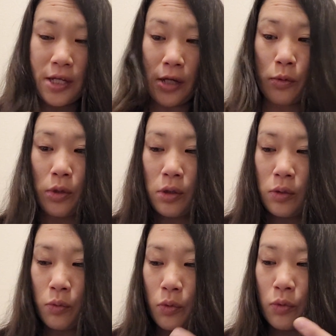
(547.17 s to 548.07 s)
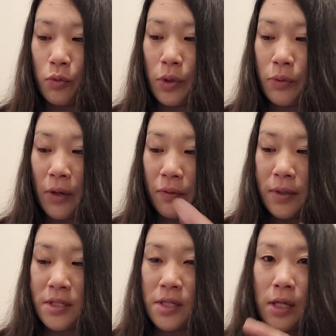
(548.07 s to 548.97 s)
I will
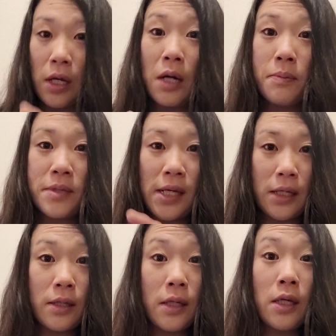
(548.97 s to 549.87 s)
re-reference and then update